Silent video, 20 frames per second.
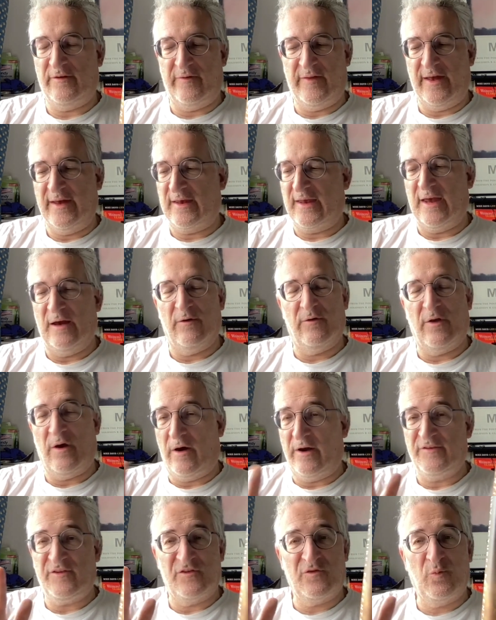and their guilt that
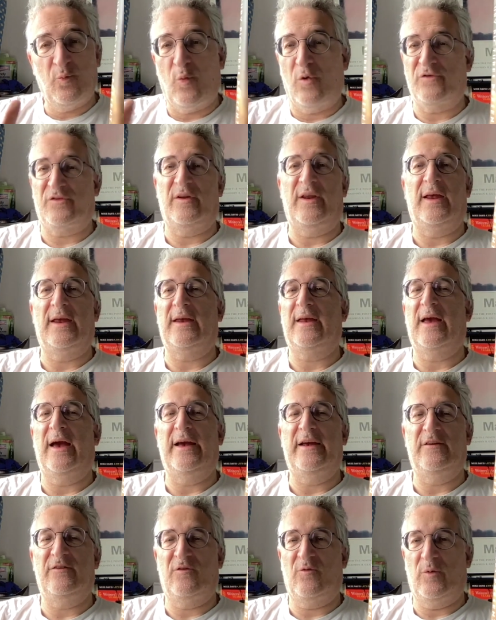I just wasn't
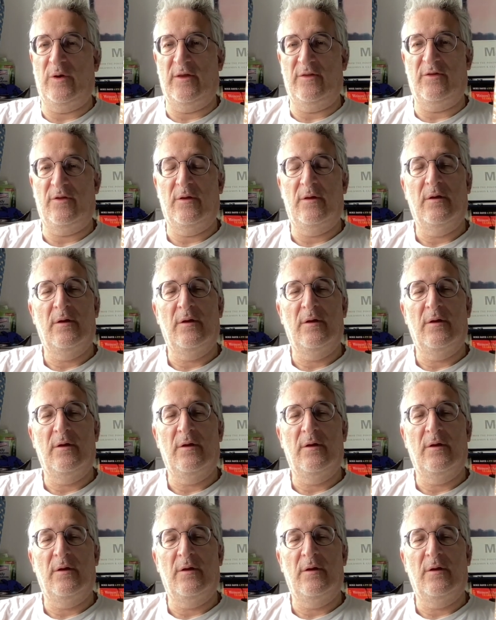engaged with